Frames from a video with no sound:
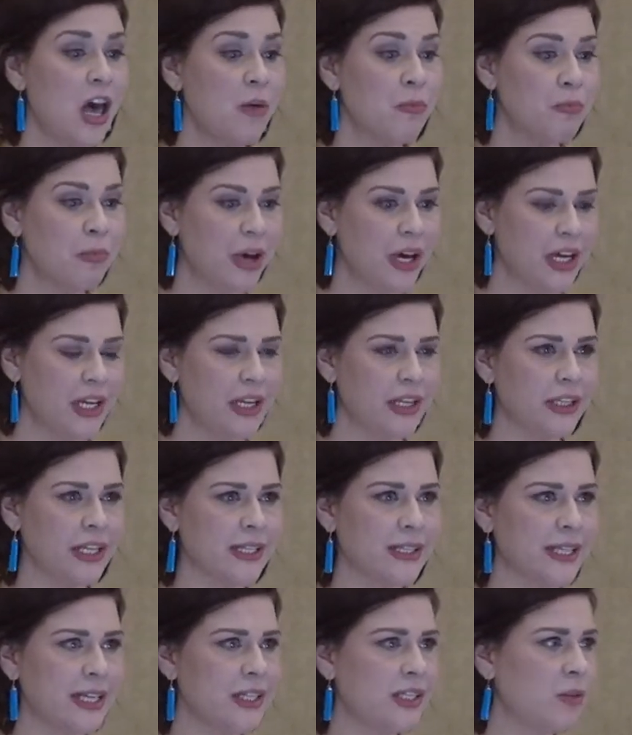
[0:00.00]
But let's
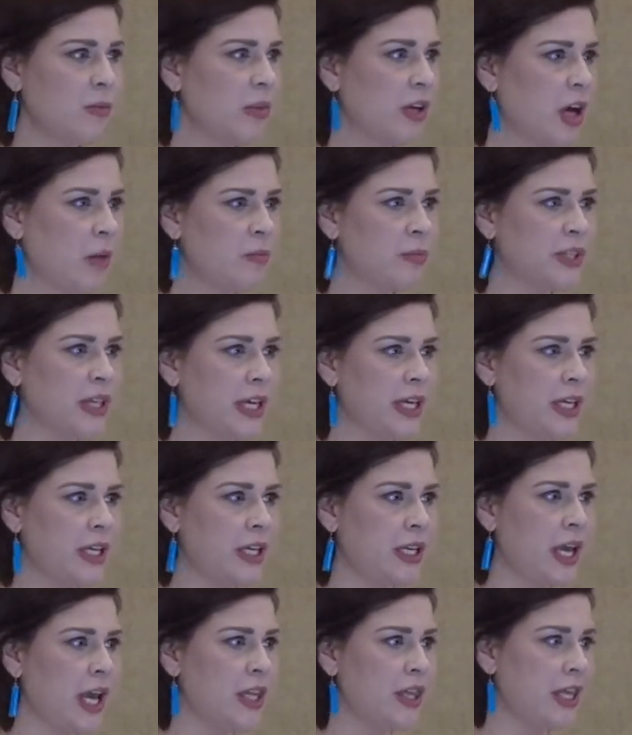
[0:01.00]
say someone comes
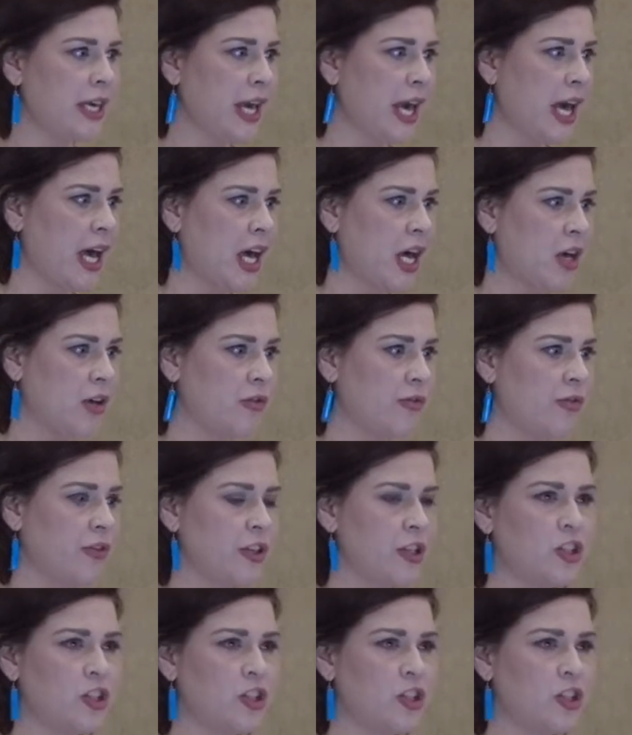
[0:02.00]
in and they have